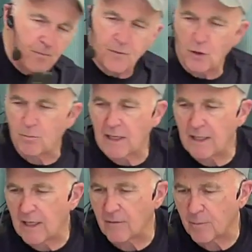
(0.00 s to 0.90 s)
you might
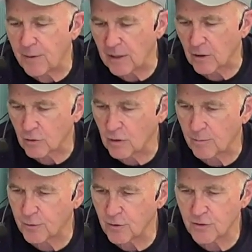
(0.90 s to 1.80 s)
have a pair of
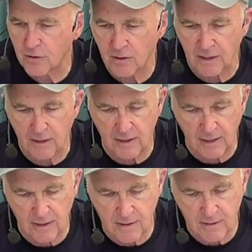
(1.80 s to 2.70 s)
crimpers like
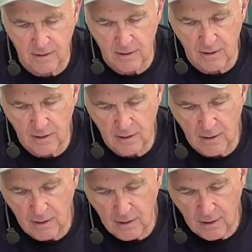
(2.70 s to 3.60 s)
these.
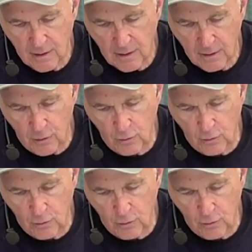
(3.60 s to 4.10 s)
You can